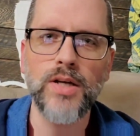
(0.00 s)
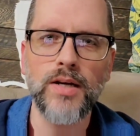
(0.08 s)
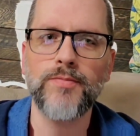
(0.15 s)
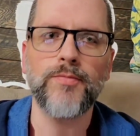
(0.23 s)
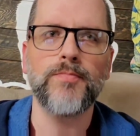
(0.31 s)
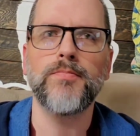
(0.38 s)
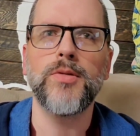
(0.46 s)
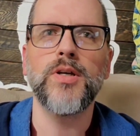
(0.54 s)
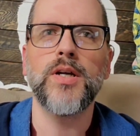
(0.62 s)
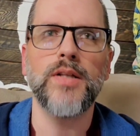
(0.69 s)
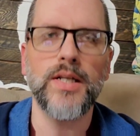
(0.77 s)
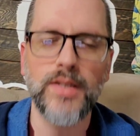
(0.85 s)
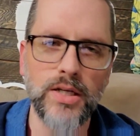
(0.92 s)
You
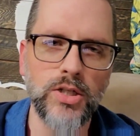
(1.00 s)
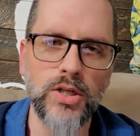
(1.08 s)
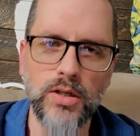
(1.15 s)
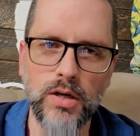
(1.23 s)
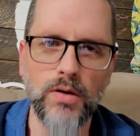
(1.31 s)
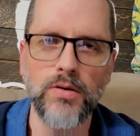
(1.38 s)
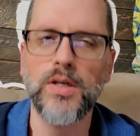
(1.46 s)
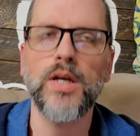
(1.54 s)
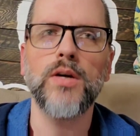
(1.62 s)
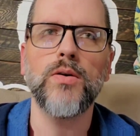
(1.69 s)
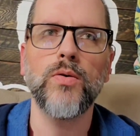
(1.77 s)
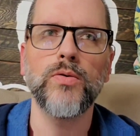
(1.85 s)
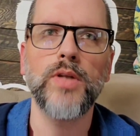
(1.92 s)
gotta let that shit go. You
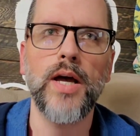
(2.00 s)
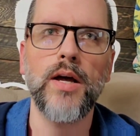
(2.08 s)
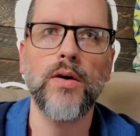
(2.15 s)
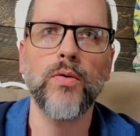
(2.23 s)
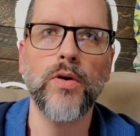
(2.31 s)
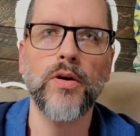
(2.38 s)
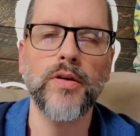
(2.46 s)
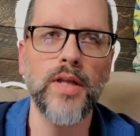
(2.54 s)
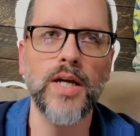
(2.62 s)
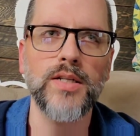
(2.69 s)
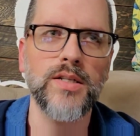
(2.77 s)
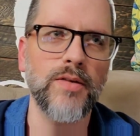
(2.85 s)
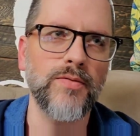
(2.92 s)
can't hold on to
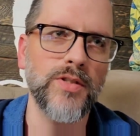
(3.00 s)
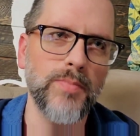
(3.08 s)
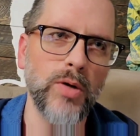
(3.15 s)
that stuff.